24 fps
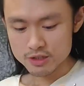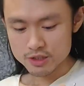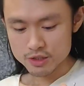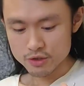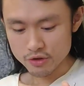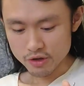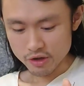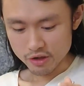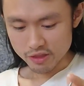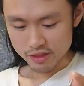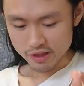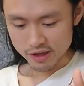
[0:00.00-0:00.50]
So
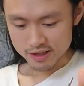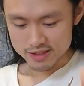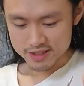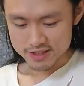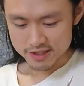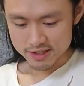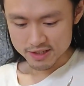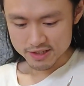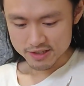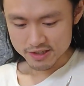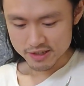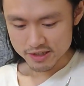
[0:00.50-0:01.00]
yeah, the
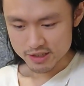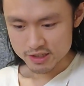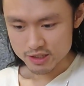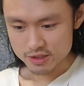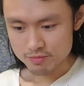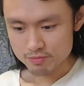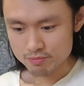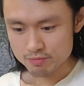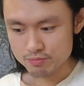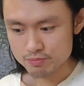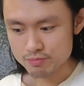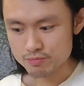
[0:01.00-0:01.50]
acidity
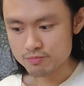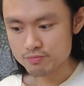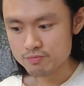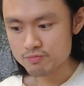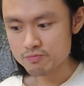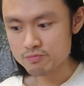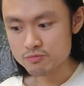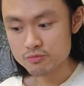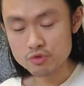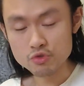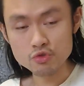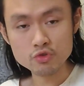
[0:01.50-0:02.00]
is
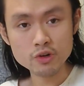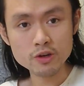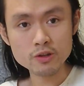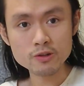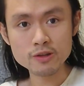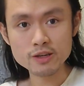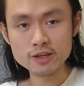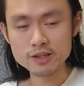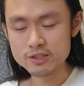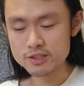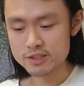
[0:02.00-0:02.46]
really